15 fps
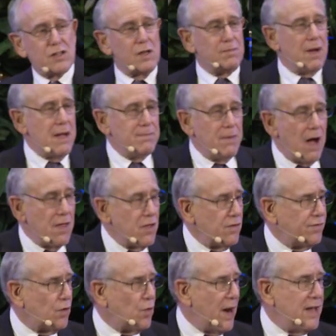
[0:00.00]
at my mother
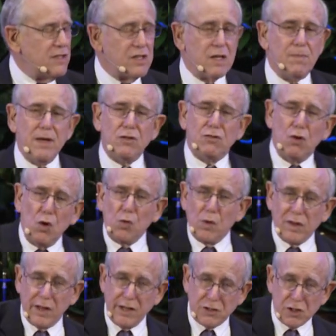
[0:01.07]
for raising me too
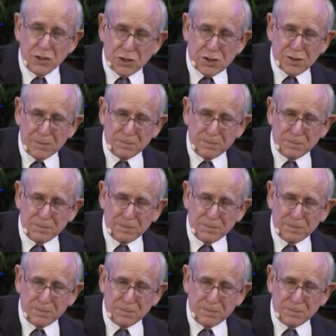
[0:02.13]
religious,